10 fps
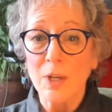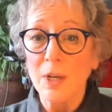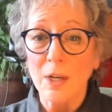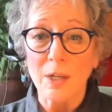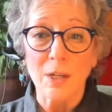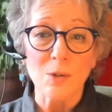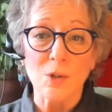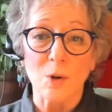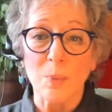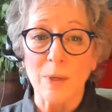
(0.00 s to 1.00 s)
a huge
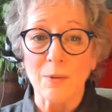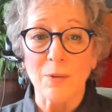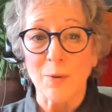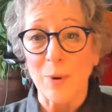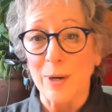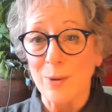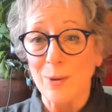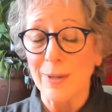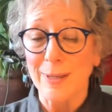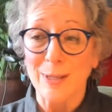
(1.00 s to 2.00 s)
opening for everybody
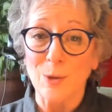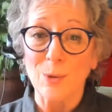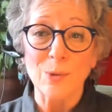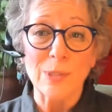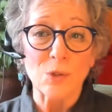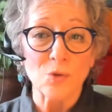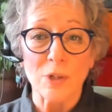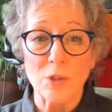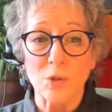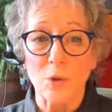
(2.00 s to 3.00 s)
like you who
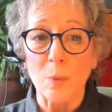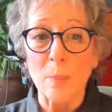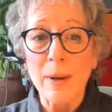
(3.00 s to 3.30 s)
distrusts Zoom.